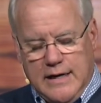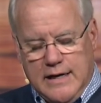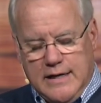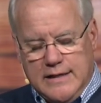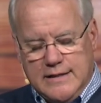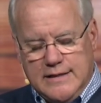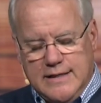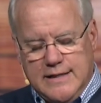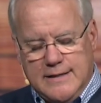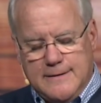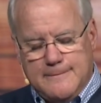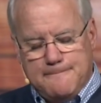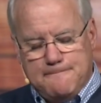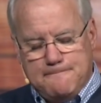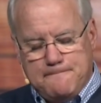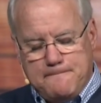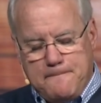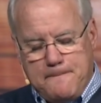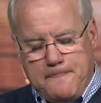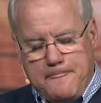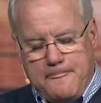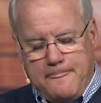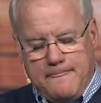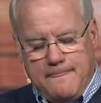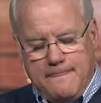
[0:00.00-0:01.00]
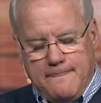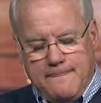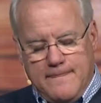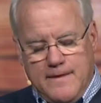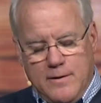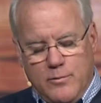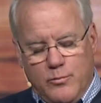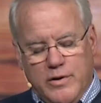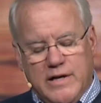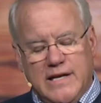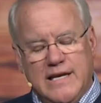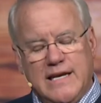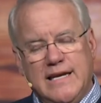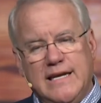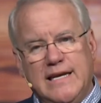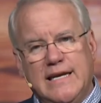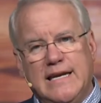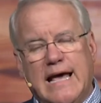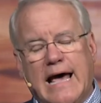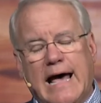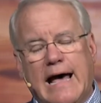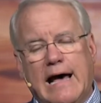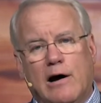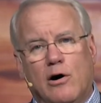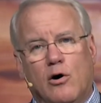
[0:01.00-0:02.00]
that we need
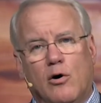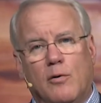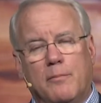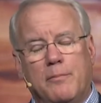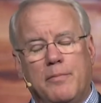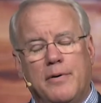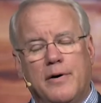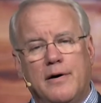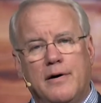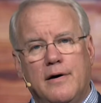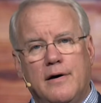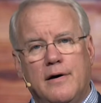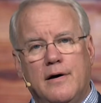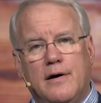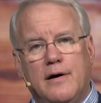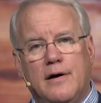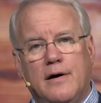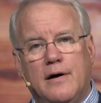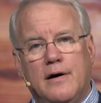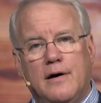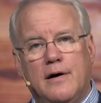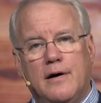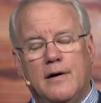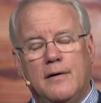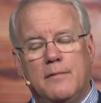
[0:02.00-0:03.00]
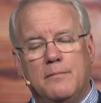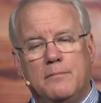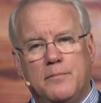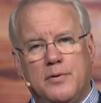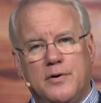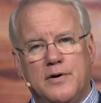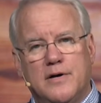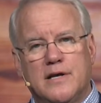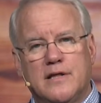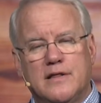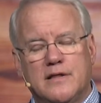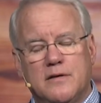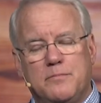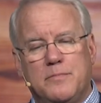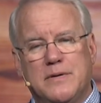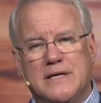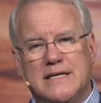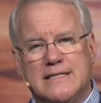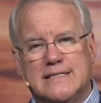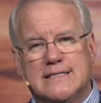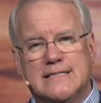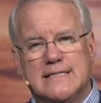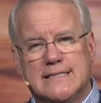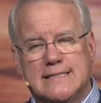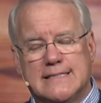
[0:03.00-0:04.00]
help putting the
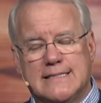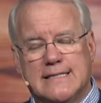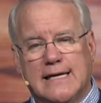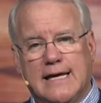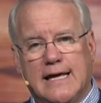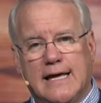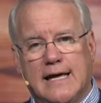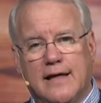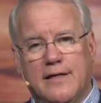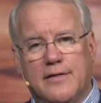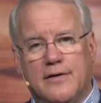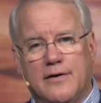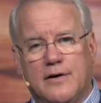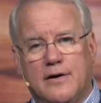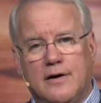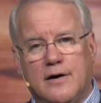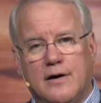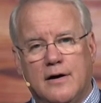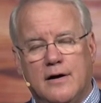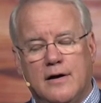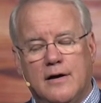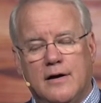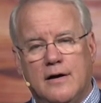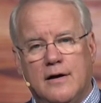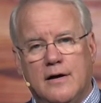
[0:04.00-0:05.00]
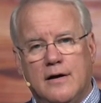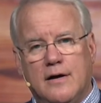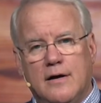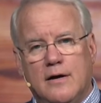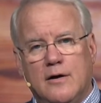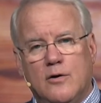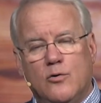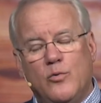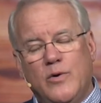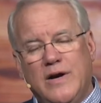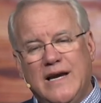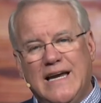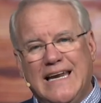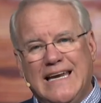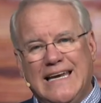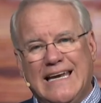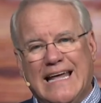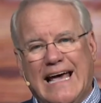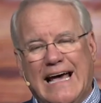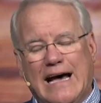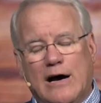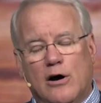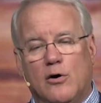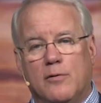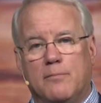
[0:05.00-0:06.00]
pieces together. We need
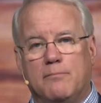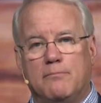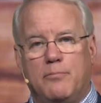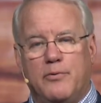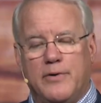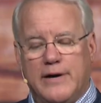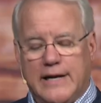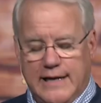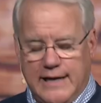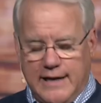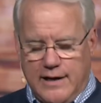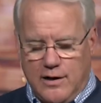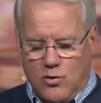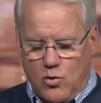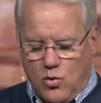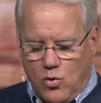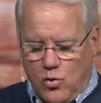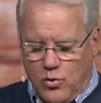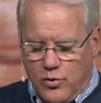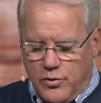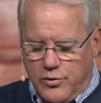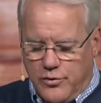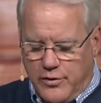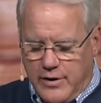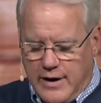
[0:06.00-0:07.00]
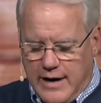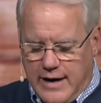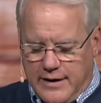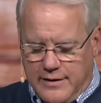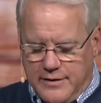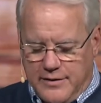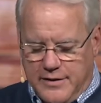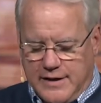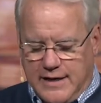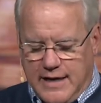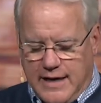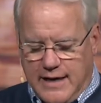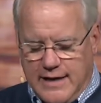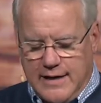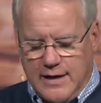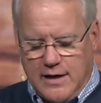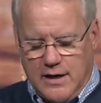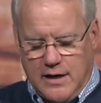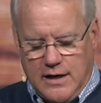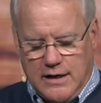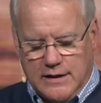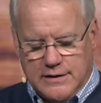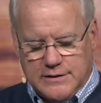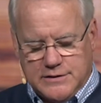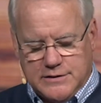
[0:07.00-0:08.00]
help bringing order out of the
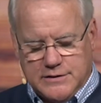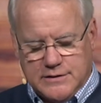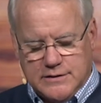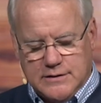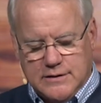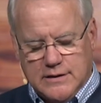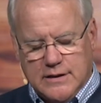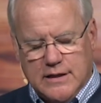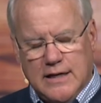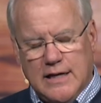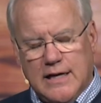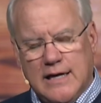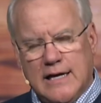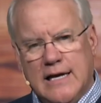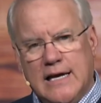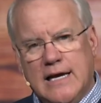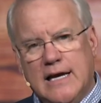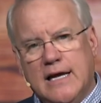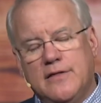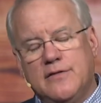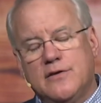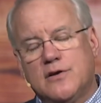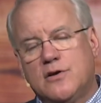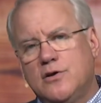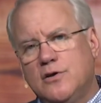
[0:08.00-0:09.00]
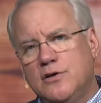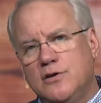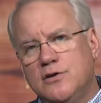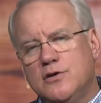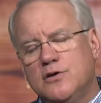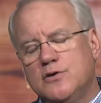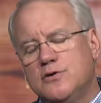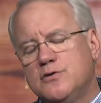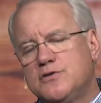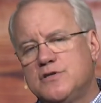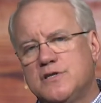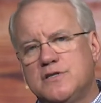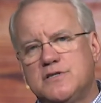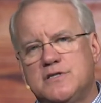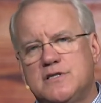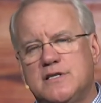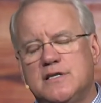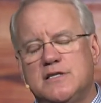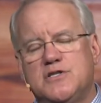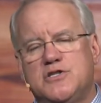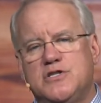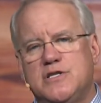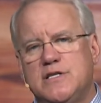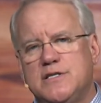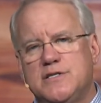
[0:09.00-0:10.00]
chaos. And the good news is
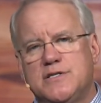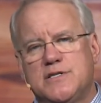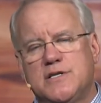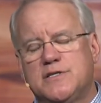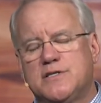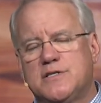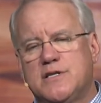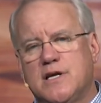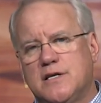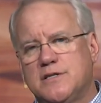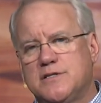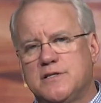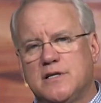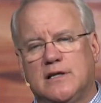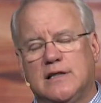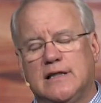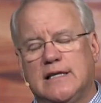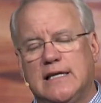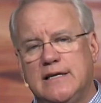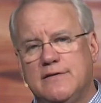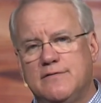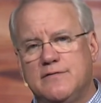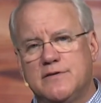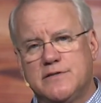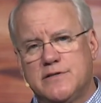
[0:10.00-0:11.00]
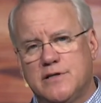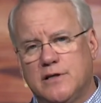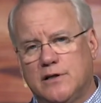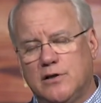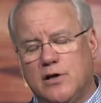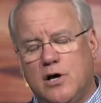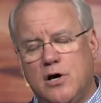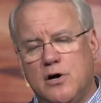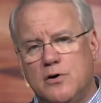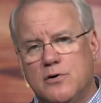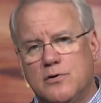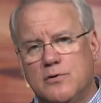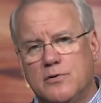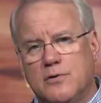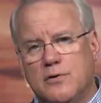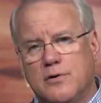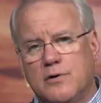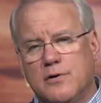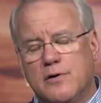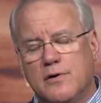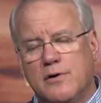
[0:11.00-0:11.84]
that Jesus doesn't leave us alone.